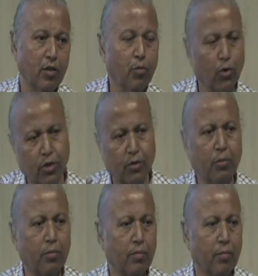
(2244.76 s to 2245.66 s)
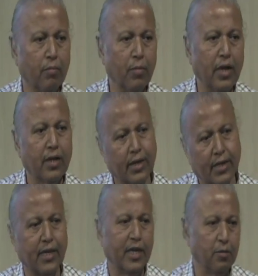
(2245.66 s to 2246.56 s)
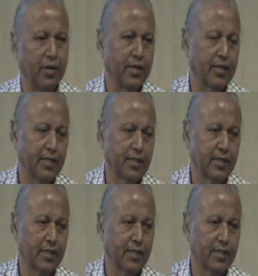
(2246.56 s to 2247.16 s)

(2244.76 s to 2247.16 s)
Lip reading: Most of the milk contains antibiotics.